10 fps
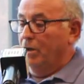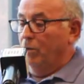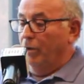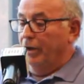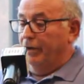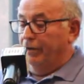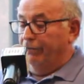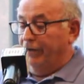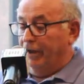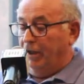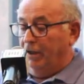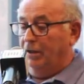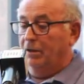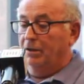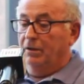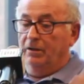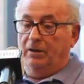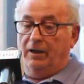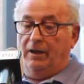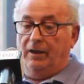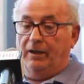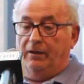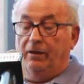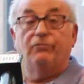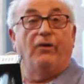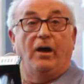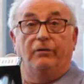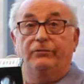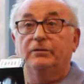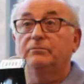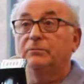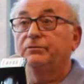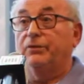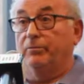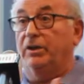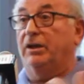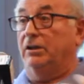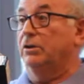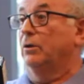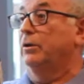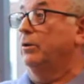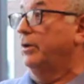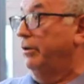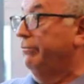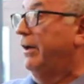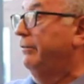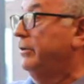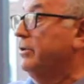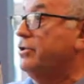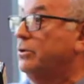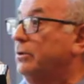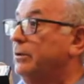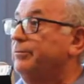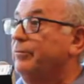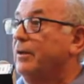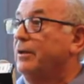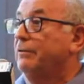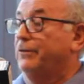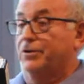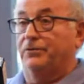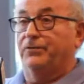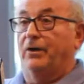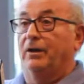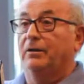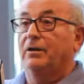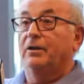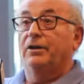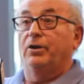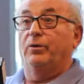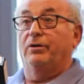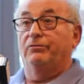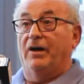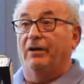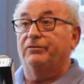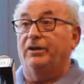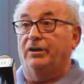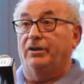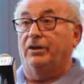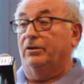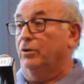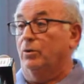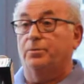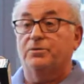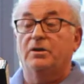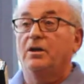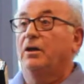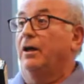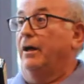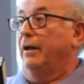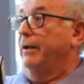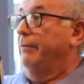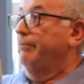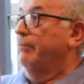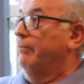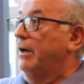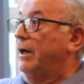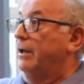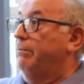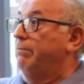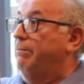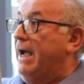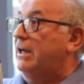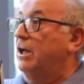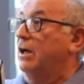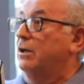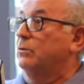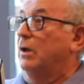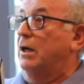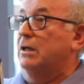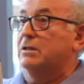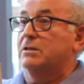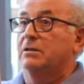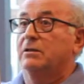were very involved. From the get-go, they were involved in school, first of all. They were involved in their groups. My backyard was